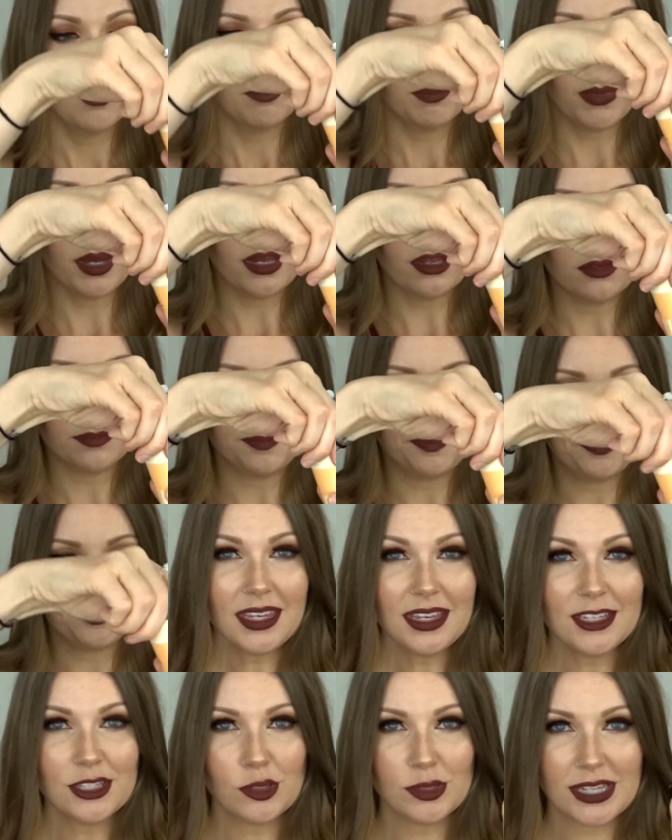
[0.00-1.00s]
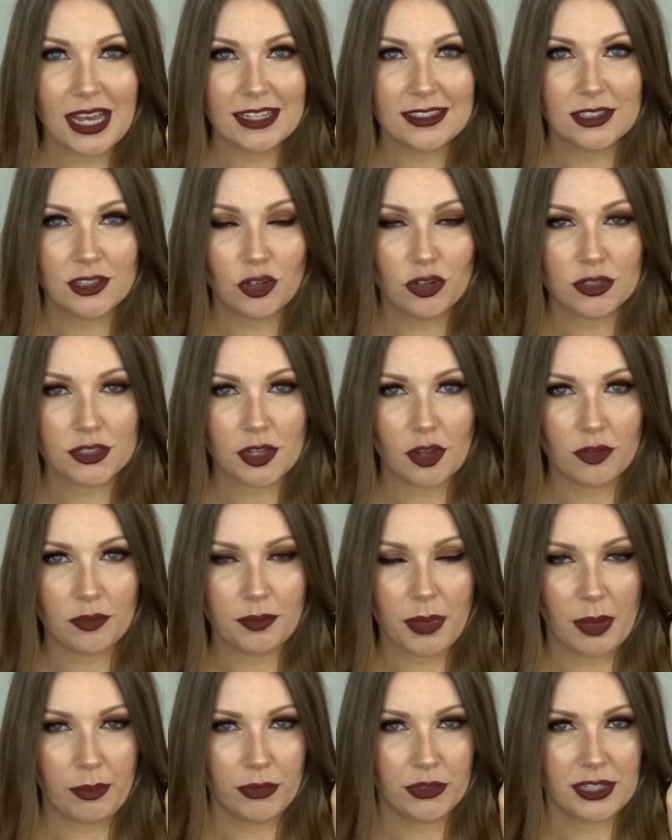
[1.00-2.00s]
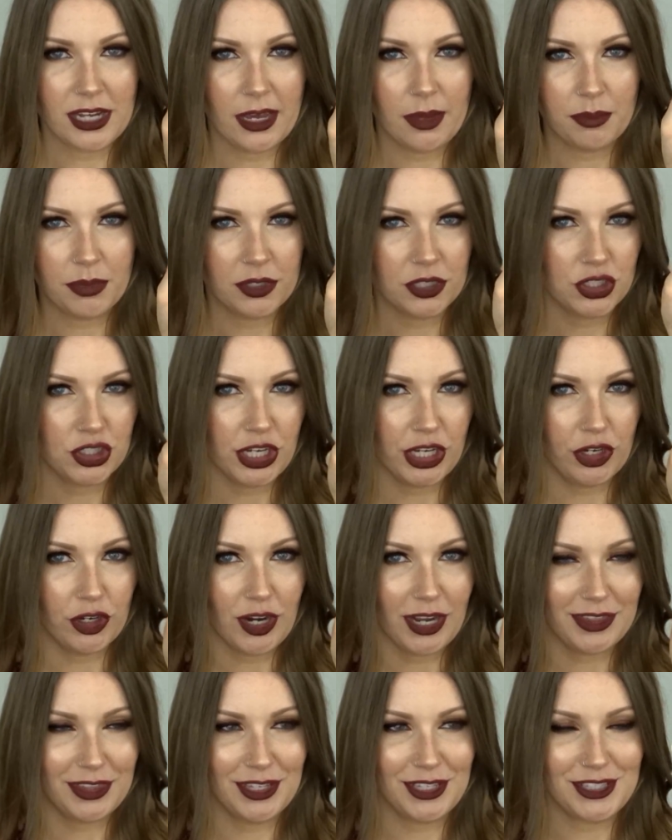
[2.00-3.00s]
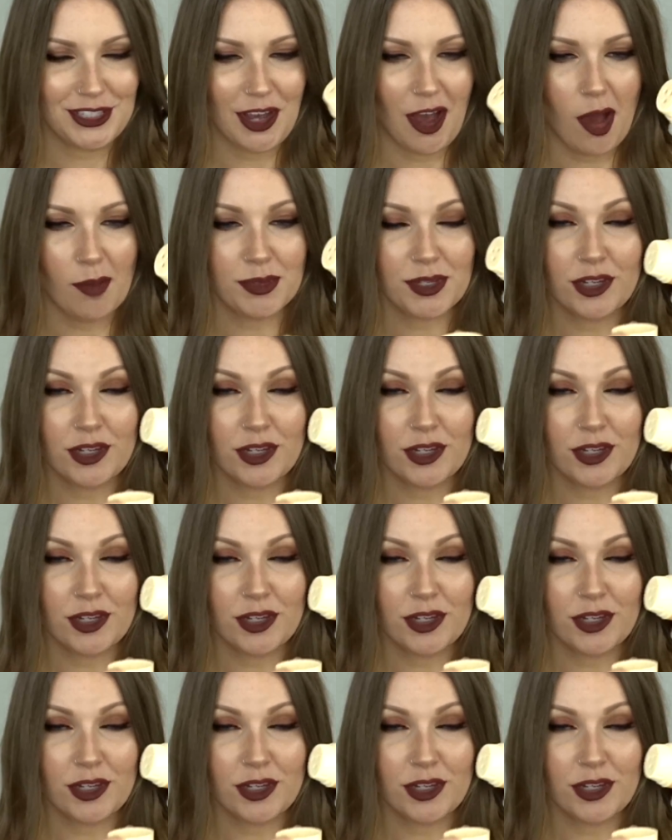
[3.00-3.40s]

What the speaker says: But so it has a little salt and pepper type shaker at the top.